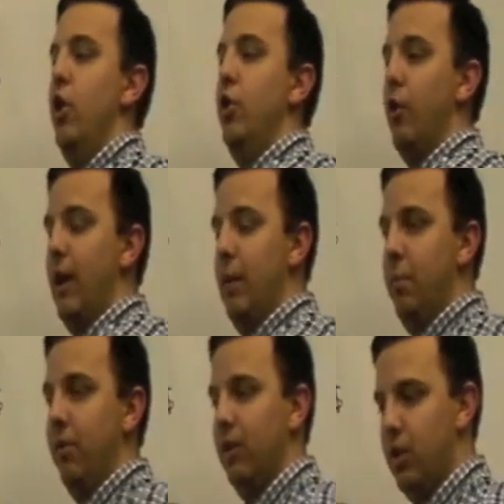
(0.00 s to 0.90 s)
you're in
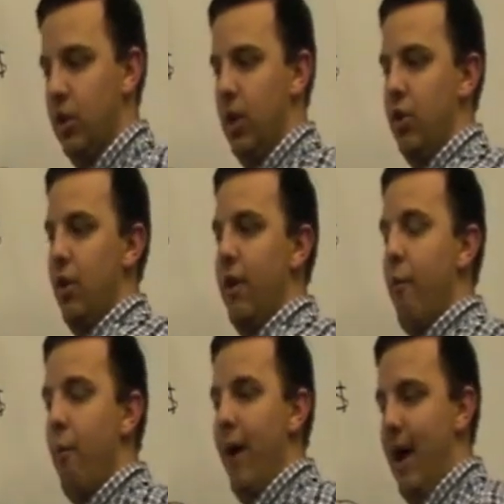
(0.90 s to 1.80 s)
position and you're in
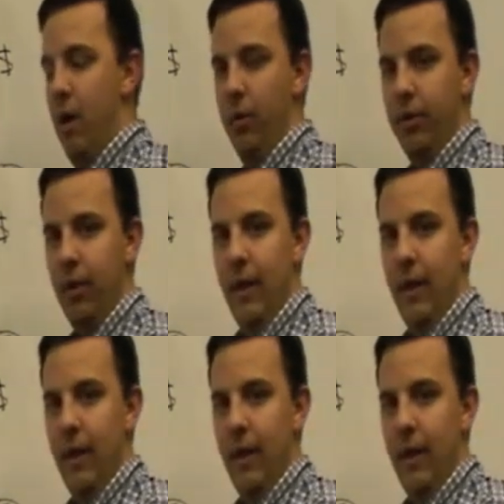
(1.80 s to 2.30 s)
a route